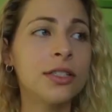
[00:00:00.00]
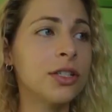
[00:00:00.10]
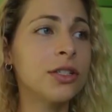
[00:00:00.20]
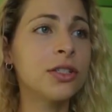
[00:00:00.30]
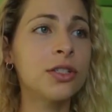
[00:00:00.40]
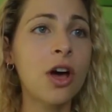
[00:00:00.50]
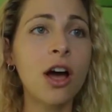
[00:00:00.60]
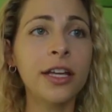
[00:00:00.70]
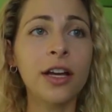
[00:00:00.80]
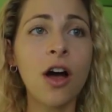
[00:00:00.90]
just
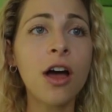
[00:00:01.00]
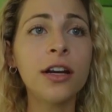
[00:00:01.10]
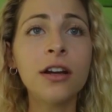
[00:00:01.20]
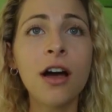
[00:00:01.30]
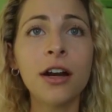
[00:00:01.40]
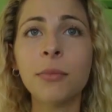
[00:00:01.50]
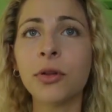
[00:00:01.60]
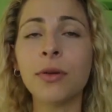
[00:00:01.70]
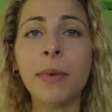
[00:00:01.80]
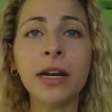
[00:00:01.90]
talking on and on
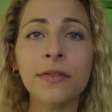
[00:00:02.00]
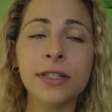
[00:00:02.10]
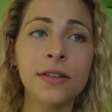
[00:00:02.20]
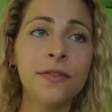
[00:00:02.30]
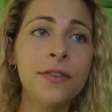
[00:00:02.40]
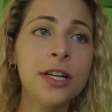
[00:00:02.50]
about the benefits of